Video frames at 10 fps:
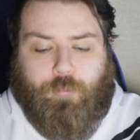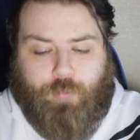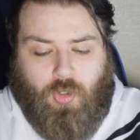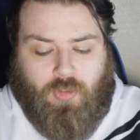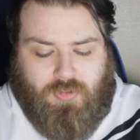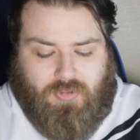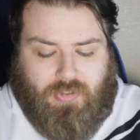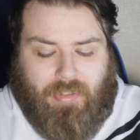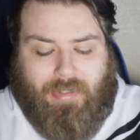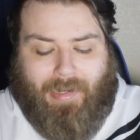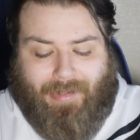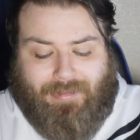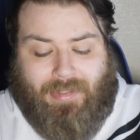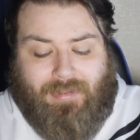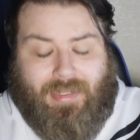But I
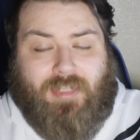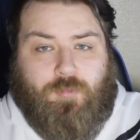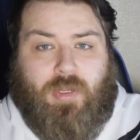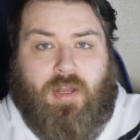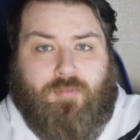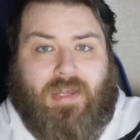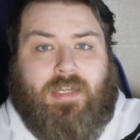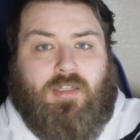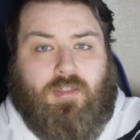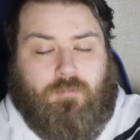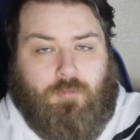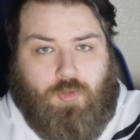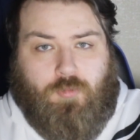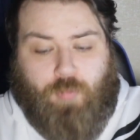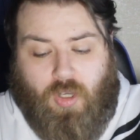think that's been a regular
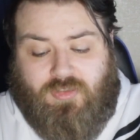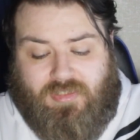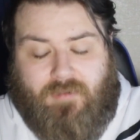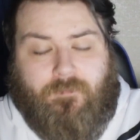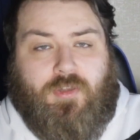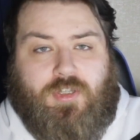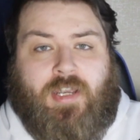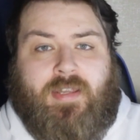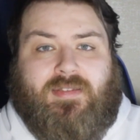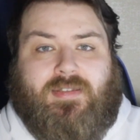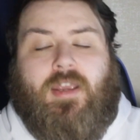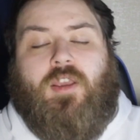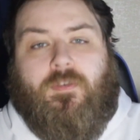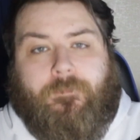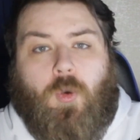positive for the Giants.
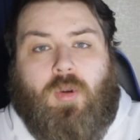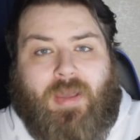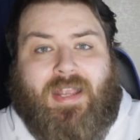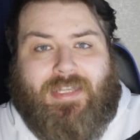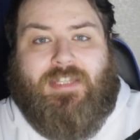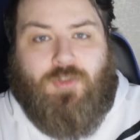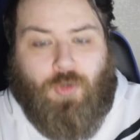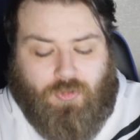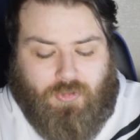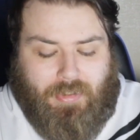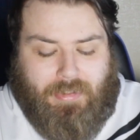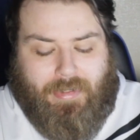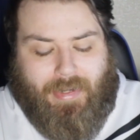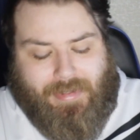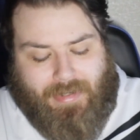The forward pack is good.
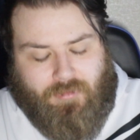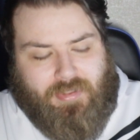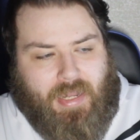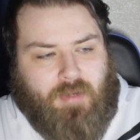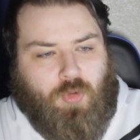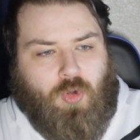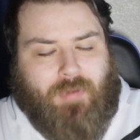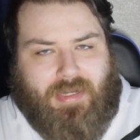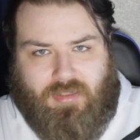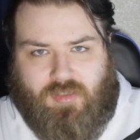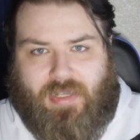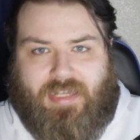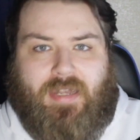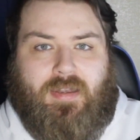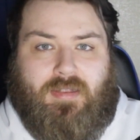And now they're getting more regulars
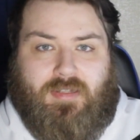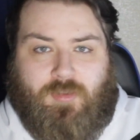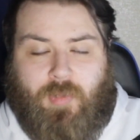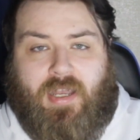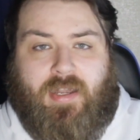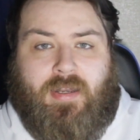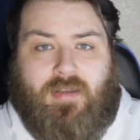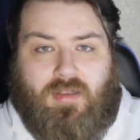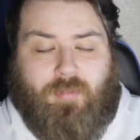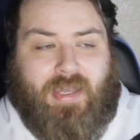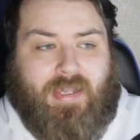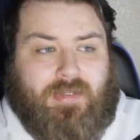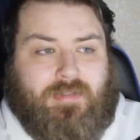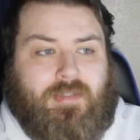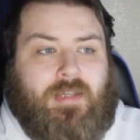back in the spine and in the
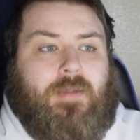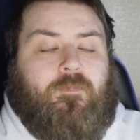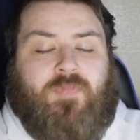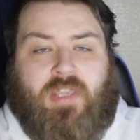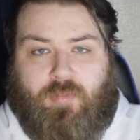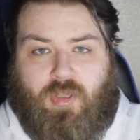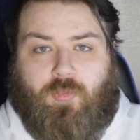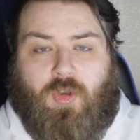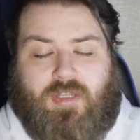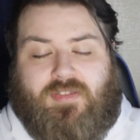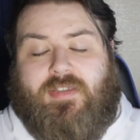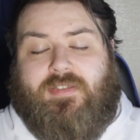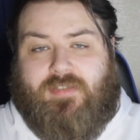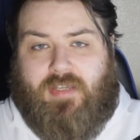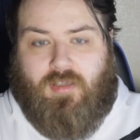backs. They can build more
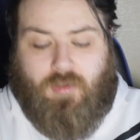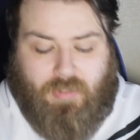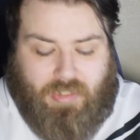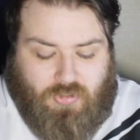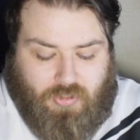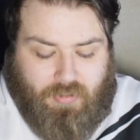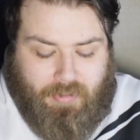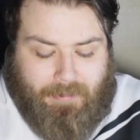consistency and cohesion.